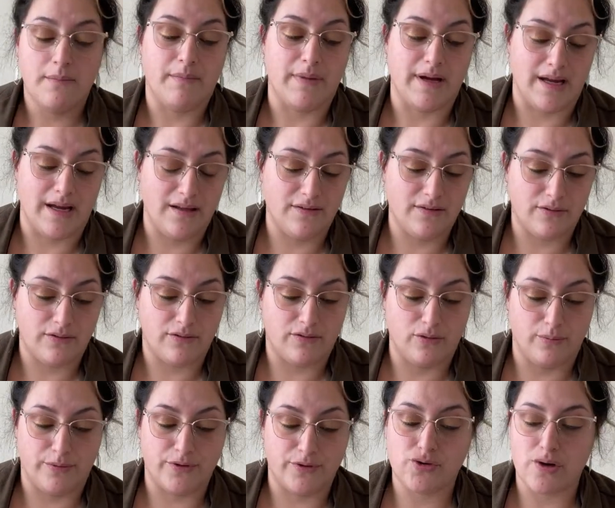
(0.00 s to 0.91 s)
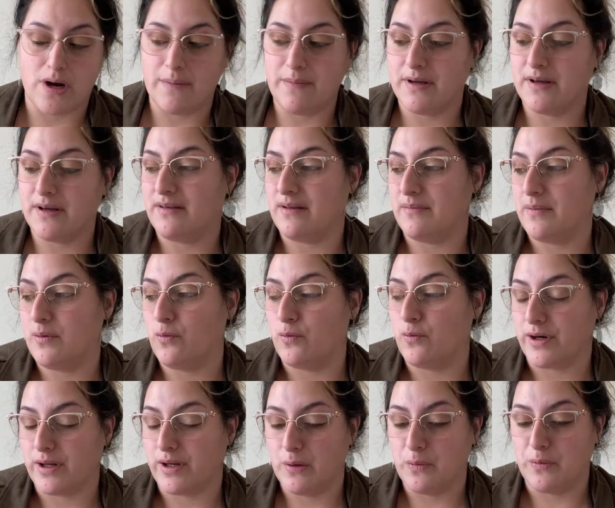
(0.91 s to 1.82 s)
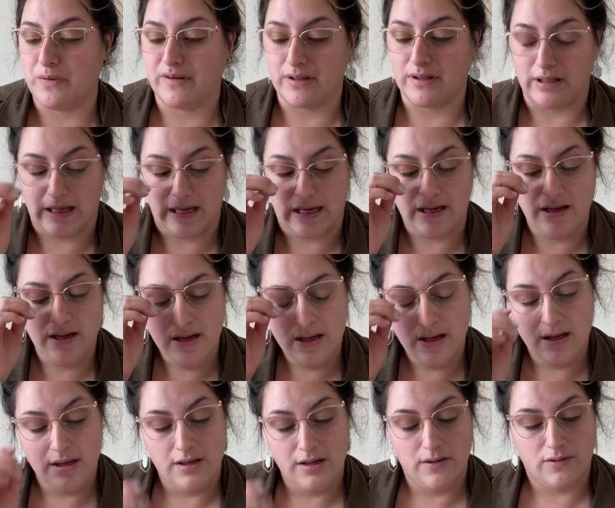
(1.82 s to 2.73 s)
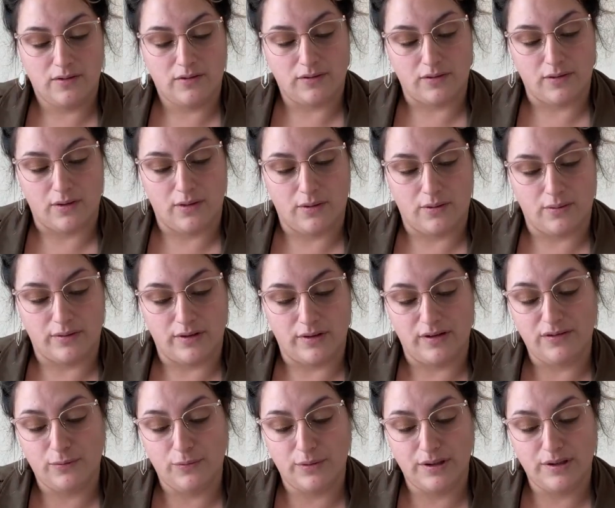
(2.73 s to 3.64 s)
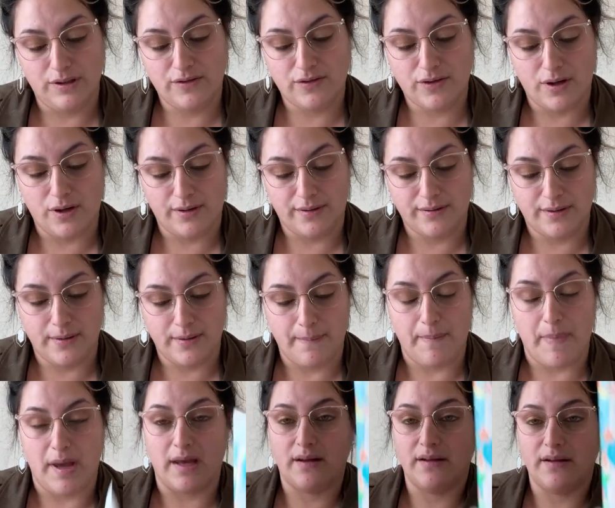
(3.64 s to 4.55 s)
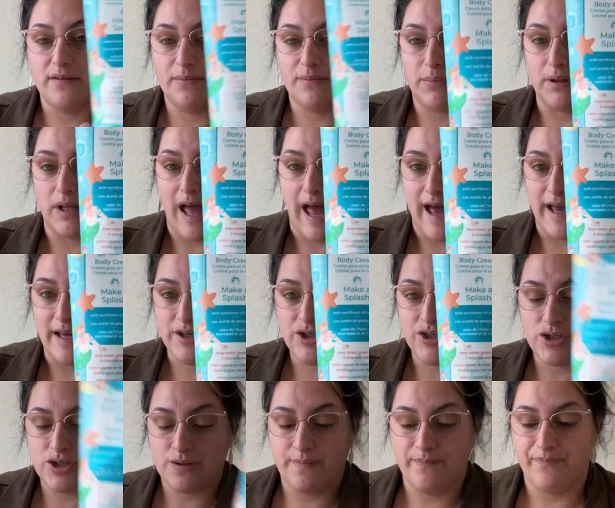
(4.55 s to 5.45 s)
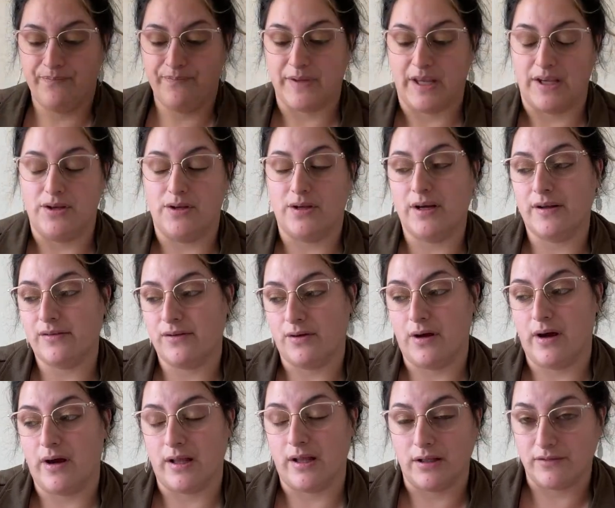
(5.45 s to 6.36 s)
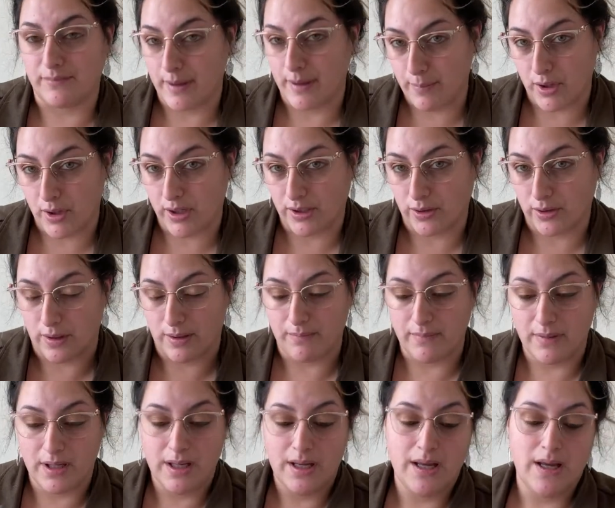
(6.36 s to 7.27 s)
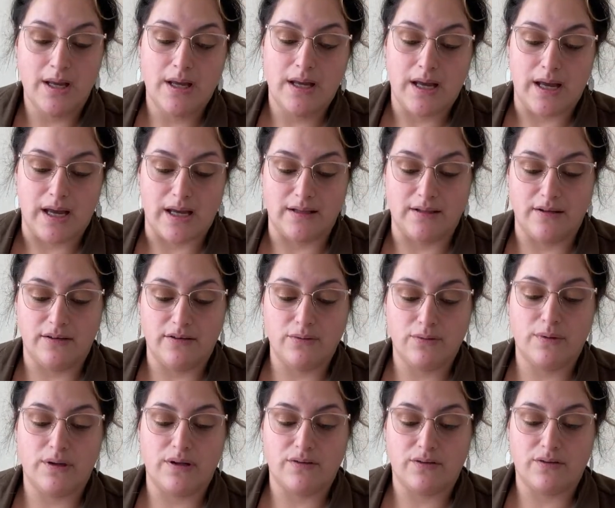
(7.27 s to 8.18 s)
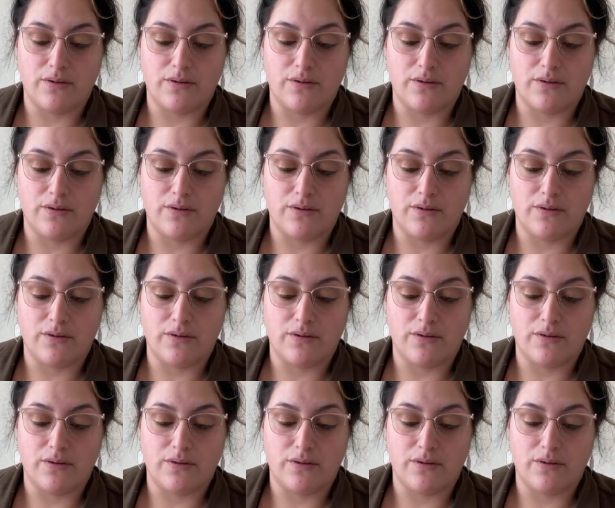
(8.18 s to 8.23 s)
my hands are super dry because I've been working with clay. So this one is called Make a Splash. And you guys know how I love my body cream. And this one is